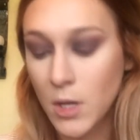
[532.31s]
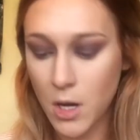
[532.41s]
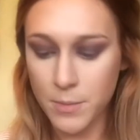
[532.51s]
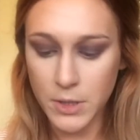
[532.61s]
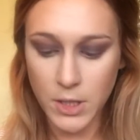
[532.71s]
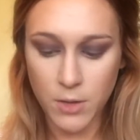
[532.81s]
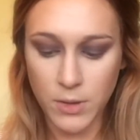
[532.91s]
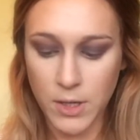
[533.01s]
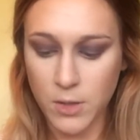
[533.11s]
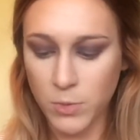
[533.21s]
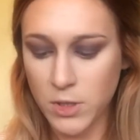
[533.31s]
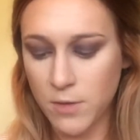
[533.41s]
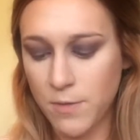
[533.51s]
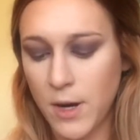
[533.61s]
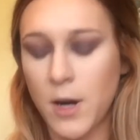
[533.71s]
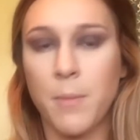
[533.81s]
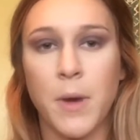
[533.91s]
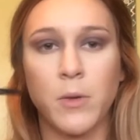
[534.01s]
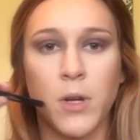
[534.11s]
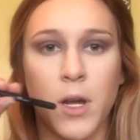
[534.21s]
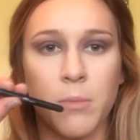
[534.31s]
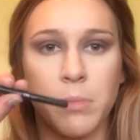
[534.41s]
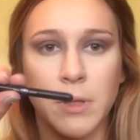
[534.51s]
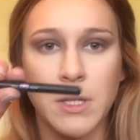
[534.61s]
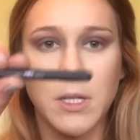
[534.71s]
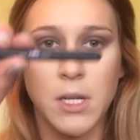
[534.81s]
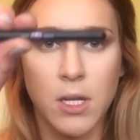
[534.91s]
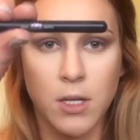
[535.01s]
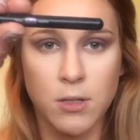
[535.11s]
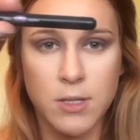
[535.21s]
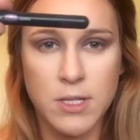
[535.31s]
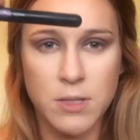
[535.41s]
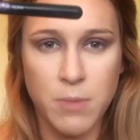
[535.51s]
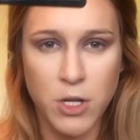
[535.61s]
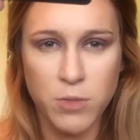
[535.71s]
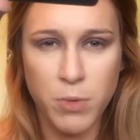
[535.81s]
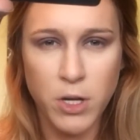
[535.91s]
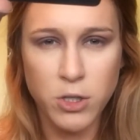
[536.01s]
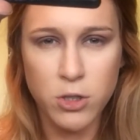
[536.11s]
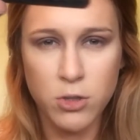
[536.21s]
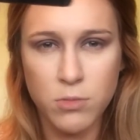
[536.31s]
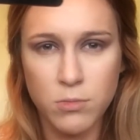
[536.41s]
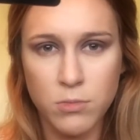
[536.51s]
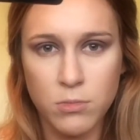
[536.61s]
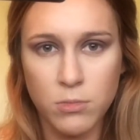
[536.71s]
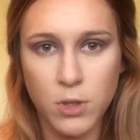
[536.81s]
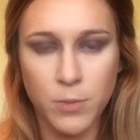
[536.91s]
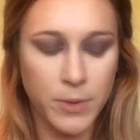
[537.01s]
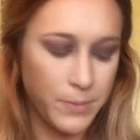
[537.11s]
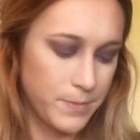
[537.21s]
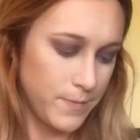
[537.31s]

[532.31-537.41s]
I'm going to go in with a Veramona blending smudge brush, little one.